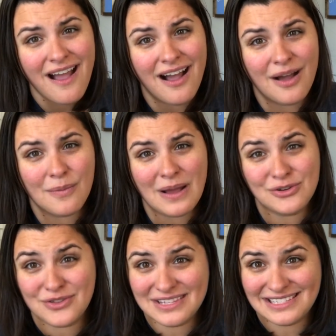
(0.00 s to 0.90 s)

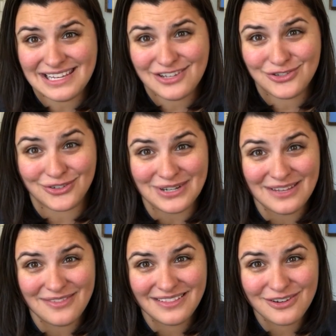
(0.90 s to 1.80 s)
Under the Sea,
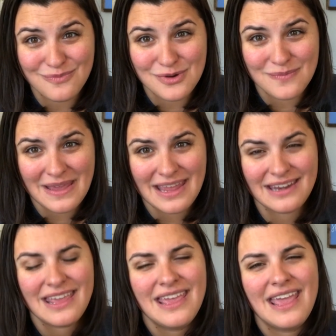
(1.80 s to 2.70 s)
Journey of the Little Mermaid,